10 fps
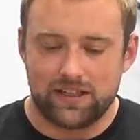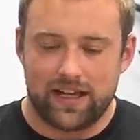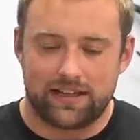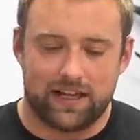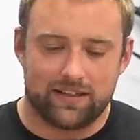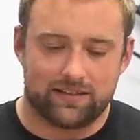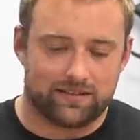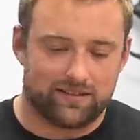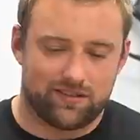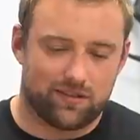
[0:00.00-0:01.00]
and they
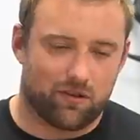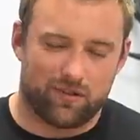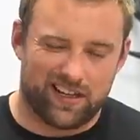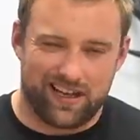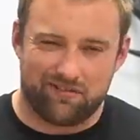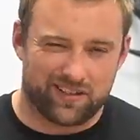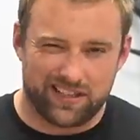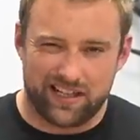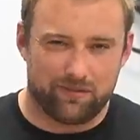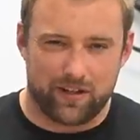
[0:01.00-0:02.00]
you don't really ever
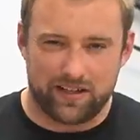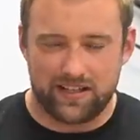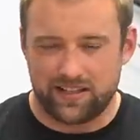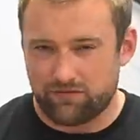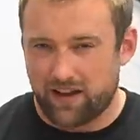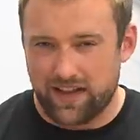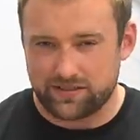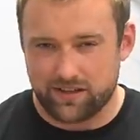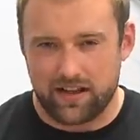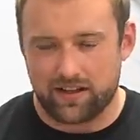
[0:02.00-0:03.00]
think about needing to
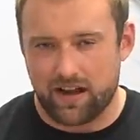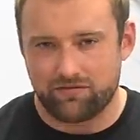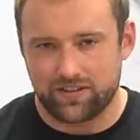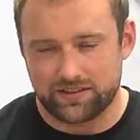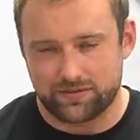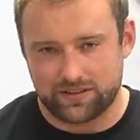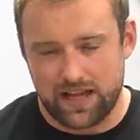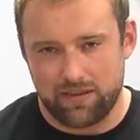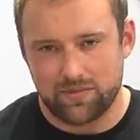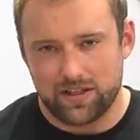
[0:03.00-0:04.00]
foster that confidence with
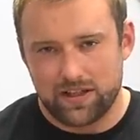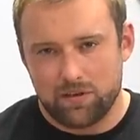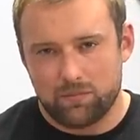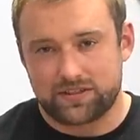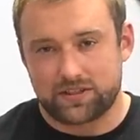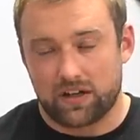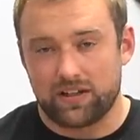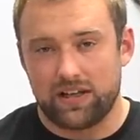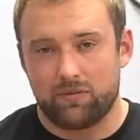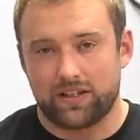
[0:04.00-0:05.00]
them but
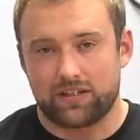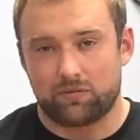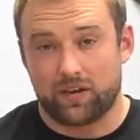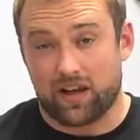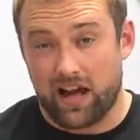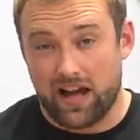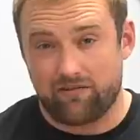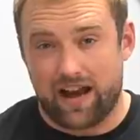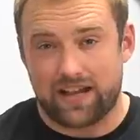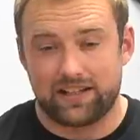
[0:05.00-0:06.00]
certainly with with a lot
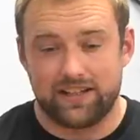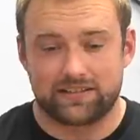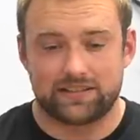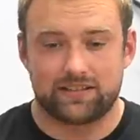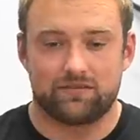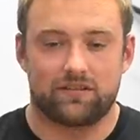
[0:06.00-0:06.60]
of athletes